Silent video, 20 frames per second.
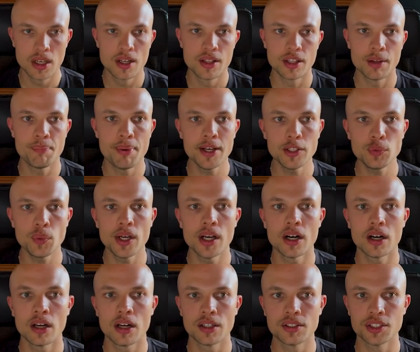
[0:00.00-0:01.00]
The best way
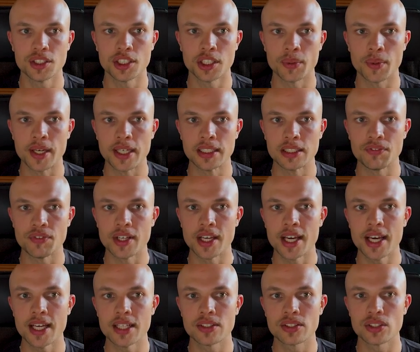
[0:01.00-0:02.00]
I like to do it is if you
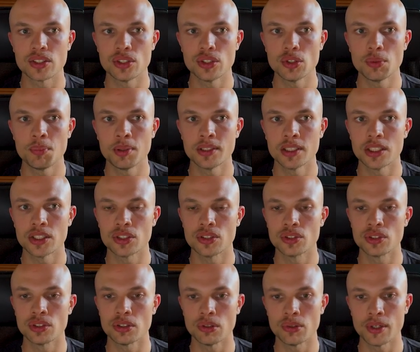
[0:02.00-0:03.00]
hit your position
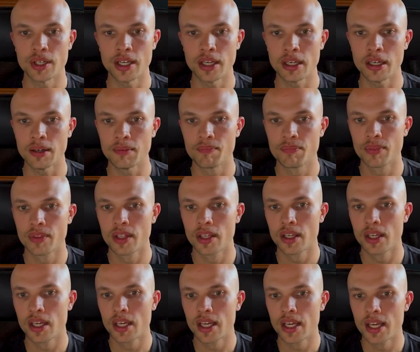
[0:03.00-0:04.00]
tool here,
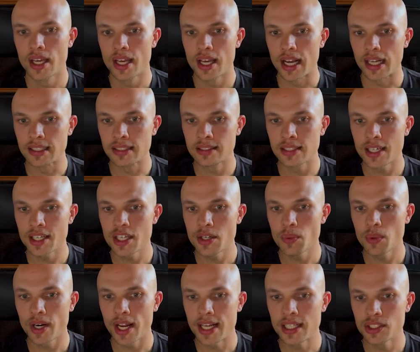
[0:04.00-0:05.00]
and say you
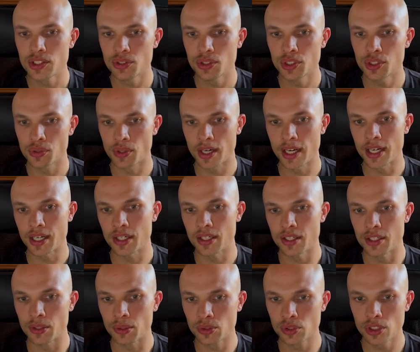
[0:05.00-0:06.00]
want to enter a trade,
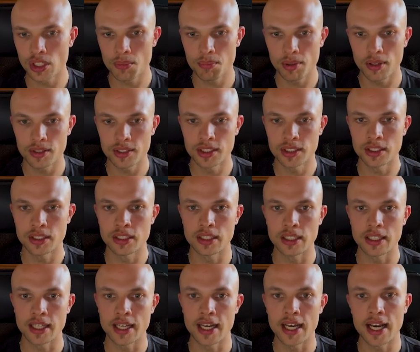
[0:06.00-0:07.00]
your stop loss is under
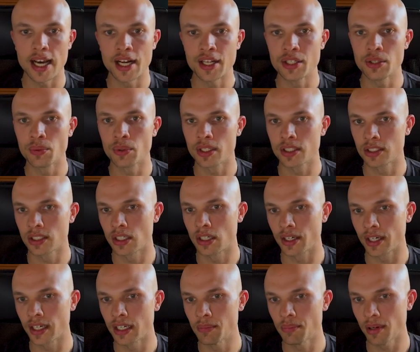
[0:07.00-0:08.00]
there and you want to
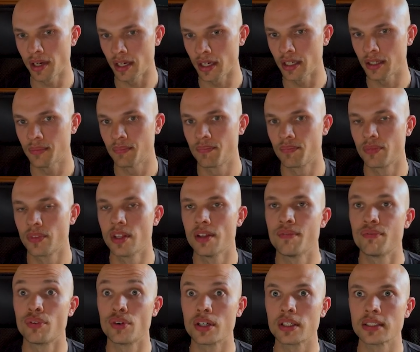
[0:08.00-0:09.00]
target up here,
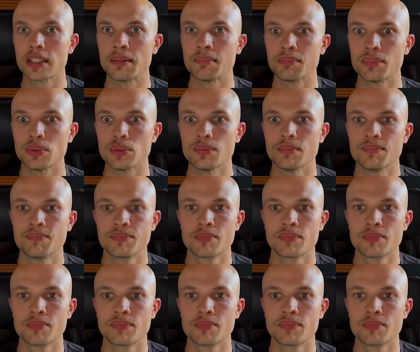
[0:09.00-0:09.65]
for example.